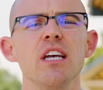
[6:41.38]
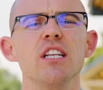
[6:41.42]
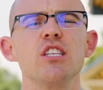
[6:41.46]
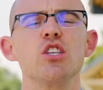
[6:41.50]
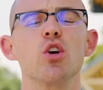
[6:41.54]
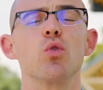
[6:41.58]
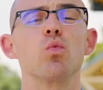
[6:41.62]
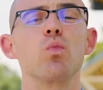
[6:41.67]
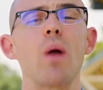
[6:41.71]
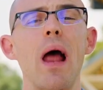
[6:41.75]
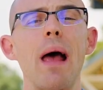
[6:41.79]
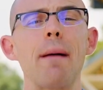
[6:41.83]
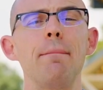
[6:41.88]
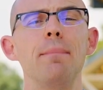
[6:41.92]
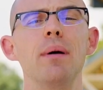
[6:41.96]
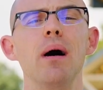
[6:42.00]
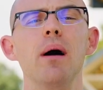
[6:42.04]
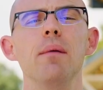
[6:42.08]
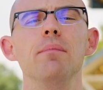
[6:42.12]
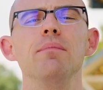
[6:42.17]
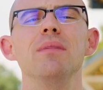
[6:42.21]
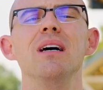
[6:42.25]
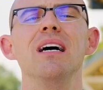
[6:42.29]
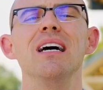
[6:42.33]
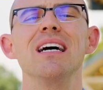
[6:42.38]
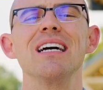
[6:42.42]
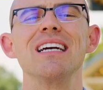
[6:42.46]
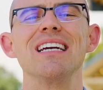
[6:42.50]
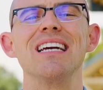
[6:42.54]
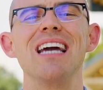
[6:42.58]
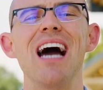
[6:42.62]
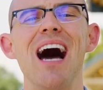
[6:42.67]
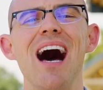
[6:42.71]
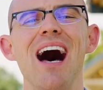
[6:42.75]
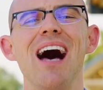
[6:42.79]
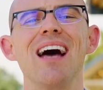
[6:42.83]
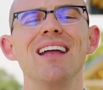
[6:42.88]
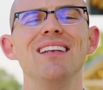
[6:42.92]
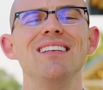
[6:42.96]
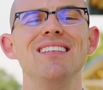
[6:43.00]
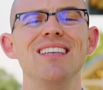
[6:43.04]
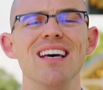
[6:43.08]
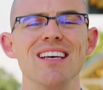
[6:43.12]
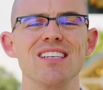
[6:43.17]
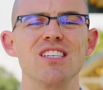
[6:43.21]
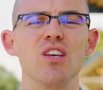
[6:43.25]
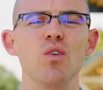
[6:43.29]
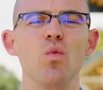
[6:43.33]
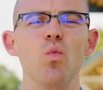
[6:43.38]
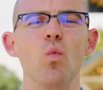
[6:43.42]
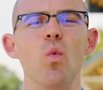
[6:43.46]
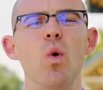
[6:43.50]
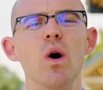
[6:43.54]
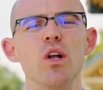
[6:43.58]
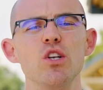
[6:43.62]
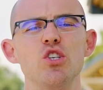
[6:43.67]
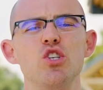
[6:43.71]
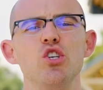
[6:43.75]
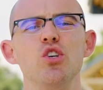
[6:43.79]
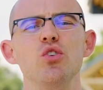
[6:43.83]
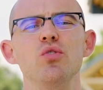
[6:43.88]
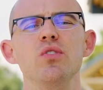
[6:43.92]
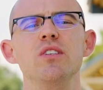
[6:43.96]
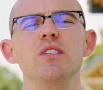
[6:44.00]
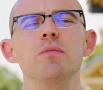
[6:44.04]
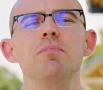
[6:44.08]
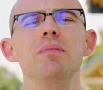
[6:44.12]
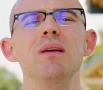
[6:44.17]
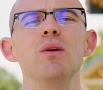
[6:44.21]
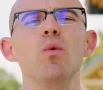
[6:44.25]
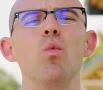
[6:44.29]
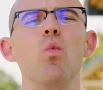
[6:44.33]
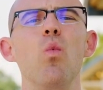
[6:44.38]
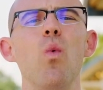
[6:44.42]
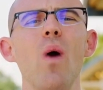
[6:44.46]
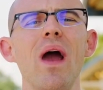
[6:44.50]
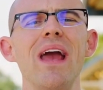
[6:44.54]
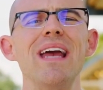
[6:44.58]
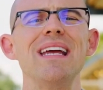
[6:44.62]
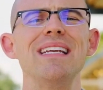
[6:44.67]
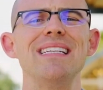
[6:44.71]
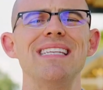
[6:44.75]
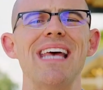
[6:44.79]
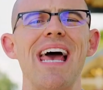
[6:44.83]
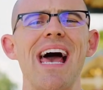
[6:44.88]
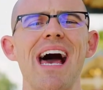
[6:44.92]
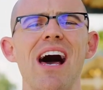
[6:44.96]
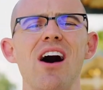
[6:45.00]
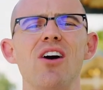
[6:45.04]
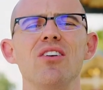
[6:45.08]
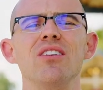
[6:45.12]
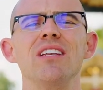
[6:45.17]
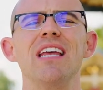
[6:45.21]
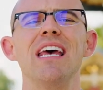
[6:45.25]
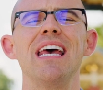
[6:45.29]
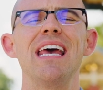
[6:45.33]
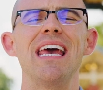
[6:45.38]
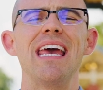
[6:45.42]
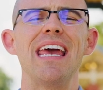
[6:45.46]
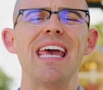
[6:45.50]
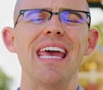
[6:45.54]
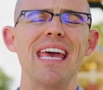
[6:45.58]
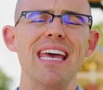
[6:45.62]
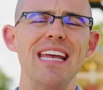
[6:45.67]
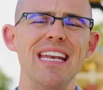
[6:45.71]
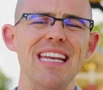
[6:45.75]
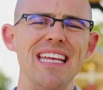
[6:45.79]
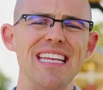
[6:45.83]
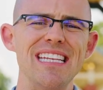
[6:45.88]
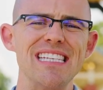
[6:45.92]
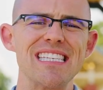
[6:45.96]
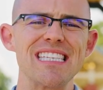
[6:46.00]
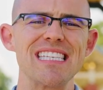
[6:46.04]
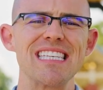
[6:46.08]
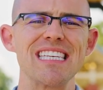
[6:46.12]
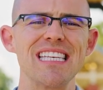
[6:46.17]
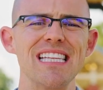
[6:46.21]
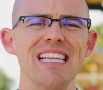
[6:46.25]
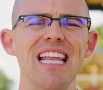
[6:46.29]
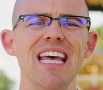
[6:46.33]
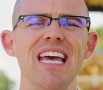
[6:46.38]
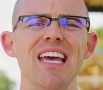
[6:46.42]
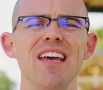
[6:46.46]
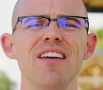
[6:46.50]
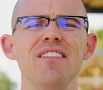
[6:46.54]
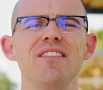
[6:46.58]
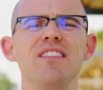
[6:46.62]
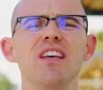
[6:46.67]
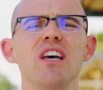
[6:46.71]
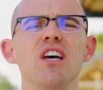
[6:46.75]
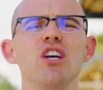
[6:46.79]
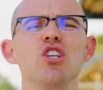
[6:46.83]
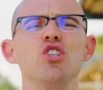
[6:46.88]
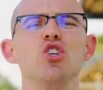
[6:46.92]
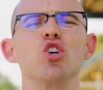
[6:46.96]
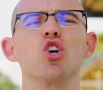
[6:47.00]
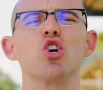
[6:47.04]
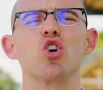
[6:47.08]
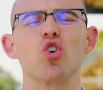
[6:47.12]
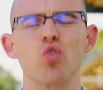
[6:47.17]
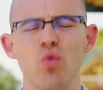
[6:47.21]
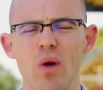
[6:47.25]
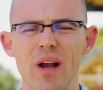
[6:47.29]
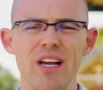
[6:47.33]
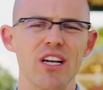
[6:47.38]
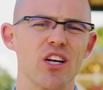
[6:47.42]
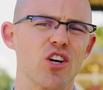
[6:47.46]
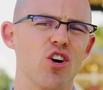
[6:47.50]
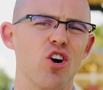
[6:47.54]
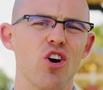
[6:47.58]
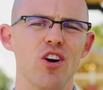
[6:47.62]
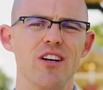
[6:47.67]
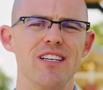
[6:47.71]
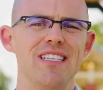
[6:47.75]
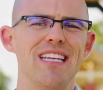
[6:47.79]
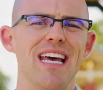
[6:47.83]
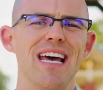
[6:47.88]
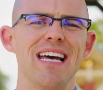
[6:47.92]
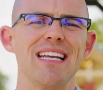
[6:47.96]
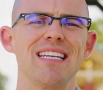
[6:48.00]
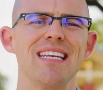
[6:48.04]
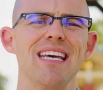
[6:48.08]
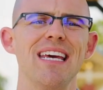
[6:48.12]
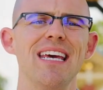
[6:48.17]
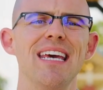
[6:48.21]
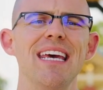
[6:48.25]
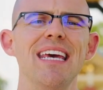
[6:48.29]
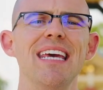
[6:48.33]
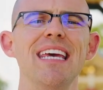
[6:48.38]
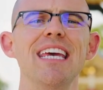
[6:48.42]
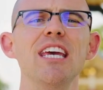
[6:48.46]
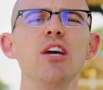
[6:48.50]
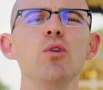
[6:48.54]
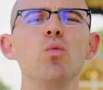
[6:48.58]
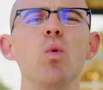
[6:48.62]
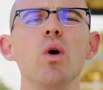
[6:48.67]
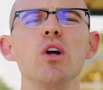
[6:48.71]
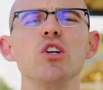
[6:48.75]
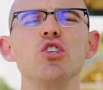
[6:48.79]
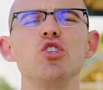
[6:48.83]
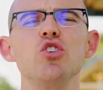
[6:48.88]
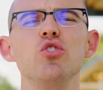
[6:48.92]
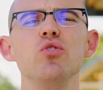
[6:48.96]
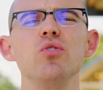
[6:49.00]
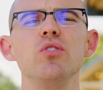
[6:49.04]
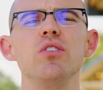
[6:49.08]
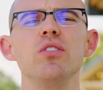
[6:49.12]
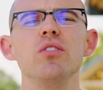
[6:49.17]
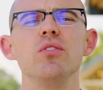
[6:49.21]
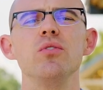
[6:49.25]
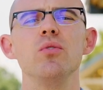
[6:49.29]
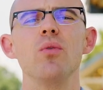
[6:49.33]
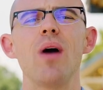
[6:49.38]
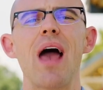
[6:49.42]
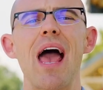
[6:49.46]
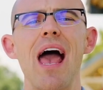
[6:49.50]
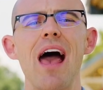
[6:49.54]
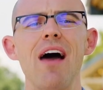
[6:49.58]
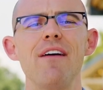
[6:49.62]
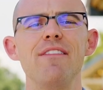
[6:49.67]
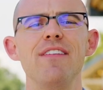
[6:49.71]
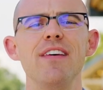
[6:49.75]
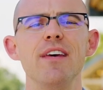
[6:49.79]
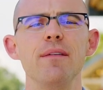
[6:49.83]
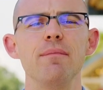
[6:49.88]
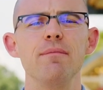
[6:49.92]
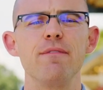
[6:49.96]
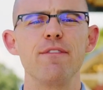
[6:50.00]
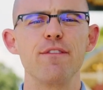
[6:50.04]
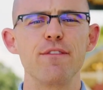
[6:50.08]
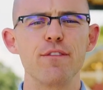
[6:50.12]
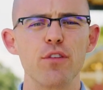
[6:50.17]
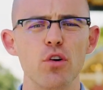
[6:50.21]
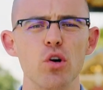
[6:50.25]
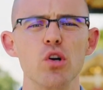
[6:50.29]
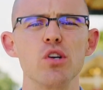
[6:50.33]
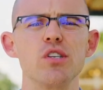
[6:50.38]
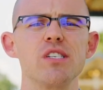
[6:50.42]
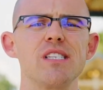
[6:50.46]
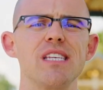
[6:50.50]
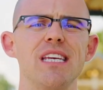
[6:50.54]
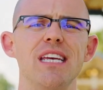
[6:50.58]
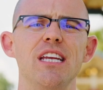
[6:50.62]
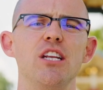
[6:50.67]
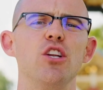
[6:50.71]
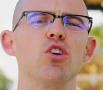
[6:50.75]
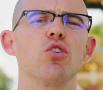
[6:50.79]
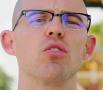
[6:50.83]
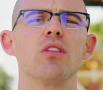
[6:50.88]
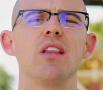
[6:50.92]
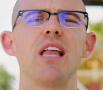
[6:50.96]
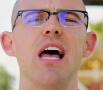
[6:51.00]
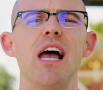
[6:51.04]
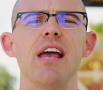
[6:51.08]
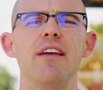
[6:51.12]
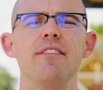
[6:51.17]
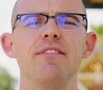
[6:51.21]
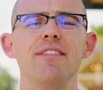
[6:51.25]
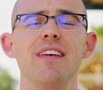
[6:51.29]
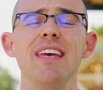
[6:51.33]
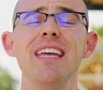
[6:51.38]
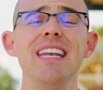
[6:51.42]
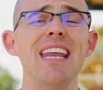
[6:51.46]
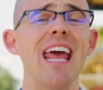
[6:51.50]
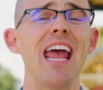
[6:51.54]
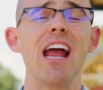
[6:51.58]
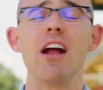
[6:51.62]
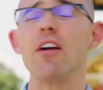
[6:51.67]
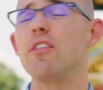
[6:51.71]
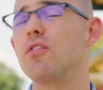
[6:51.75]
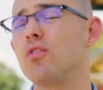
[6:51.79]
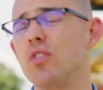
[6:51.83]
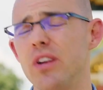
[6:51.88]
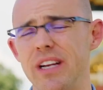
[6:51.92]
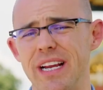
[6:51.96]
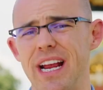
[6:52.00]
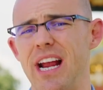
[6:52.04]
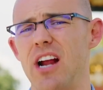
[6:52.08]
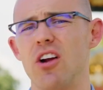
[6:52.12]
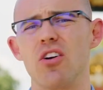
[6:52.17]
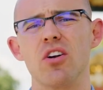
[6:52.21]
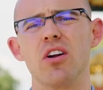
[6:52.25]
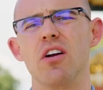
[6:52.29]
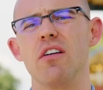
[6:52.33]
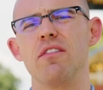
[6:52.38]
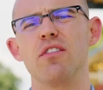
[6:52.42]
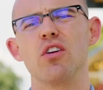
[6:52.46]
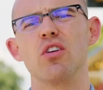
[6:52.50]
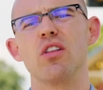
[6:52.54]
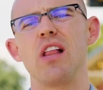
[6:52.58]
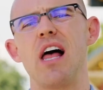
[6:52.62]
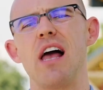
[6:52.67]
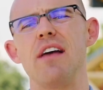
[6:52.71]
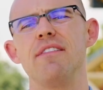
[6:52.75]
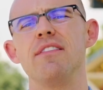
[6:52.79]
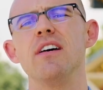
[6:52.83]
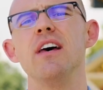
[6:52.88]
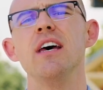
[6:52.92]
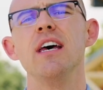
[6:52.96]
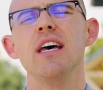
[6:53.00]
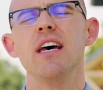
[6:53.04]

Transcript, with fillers: To wrap up, God doesn't want you to be weighed down and enslaved to credit card debt. He wants you to have him first in your life, in every area of your life.